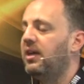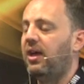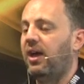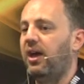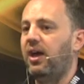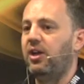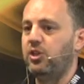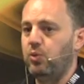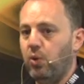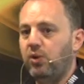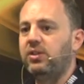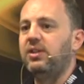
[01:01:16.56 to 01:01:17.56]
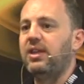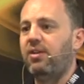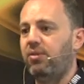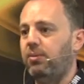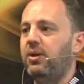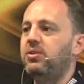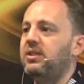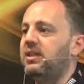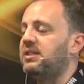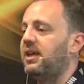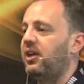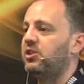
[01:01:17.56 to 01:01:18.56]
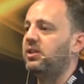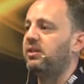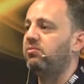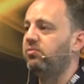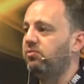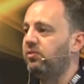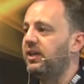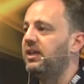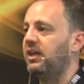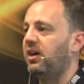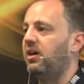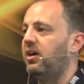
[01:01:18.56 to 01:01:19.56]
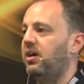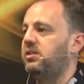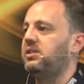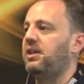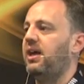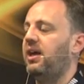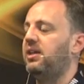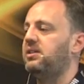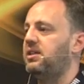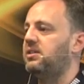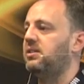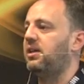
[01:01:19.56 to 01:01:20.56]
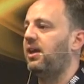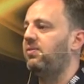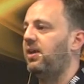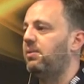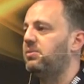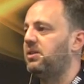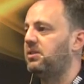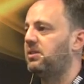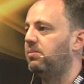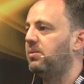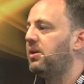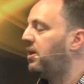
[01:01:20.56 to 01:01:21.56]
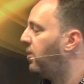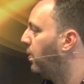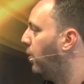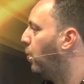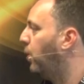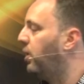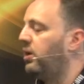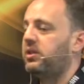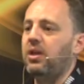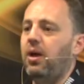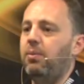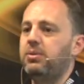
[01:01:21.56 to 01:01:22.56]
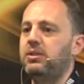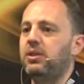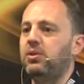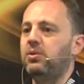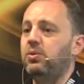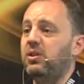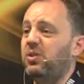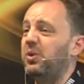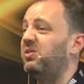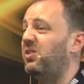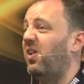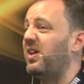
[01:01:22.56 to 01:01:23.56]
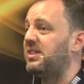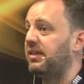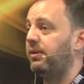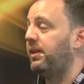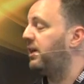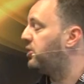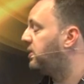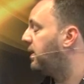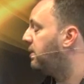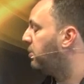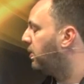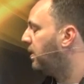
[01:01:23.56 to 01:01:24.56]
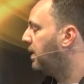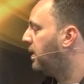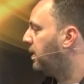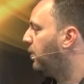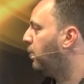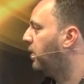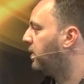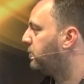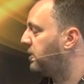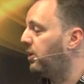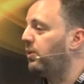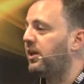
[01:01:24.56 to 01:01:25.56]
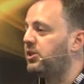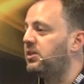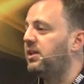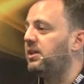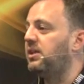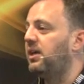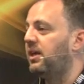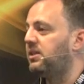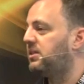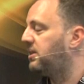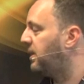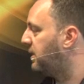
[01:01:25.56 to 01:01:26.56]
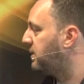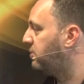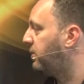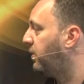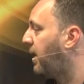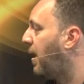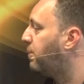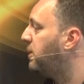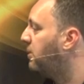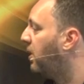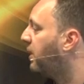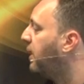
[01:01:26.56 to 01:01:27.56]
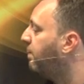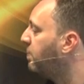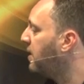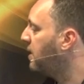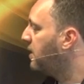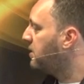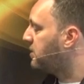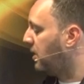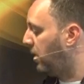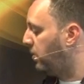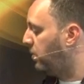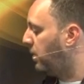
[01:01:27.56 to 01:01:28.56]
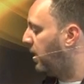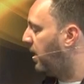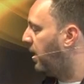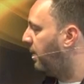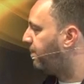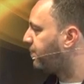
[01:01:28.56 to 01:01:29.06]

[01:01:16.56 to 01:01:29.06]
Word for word: and you wanted that remoted, it's actually really hard to get a decent KVM system that works up to, that works nicely with HD, but that works with UHD. There's a real gap in the market. So